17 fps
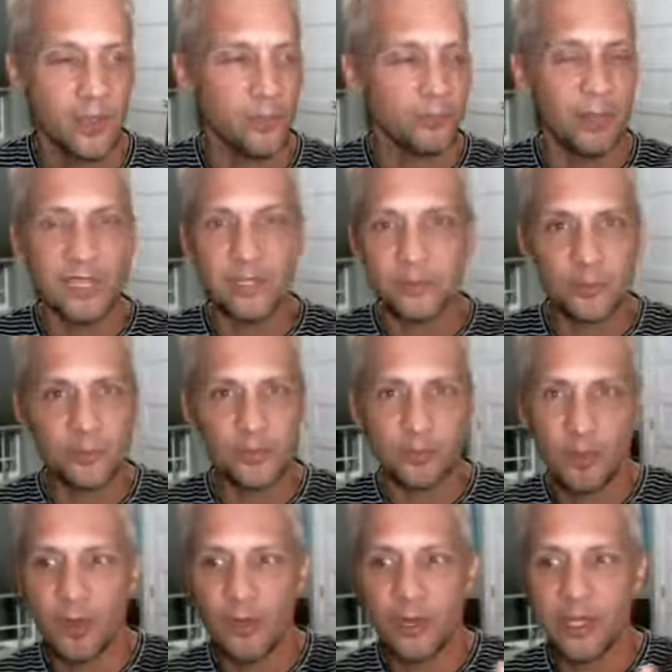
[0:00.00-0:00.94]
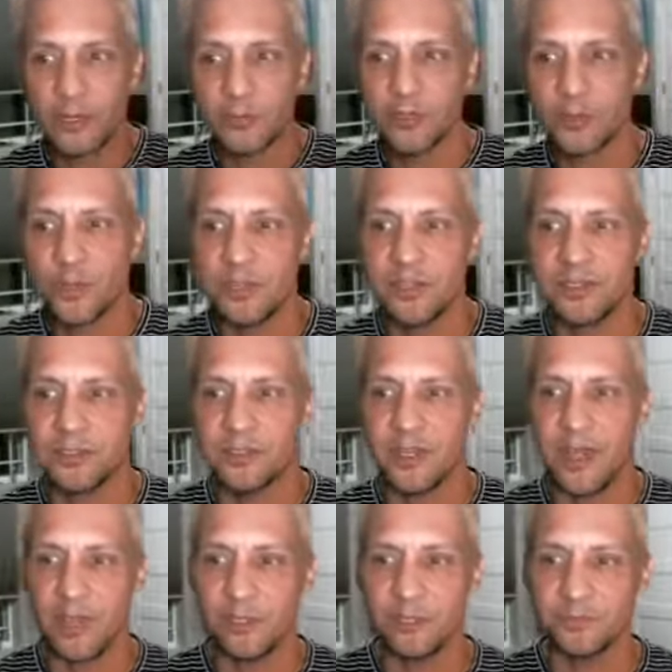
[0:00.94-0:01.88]
Make those small health choices
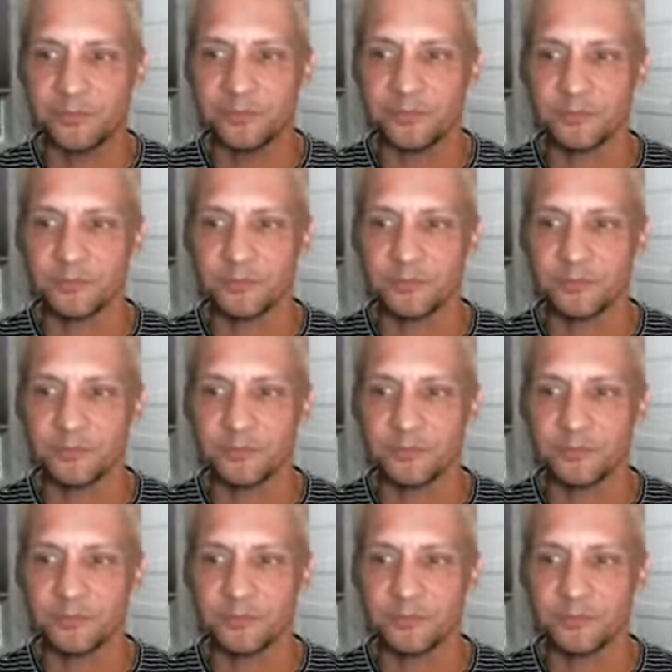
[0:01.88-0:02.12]
now,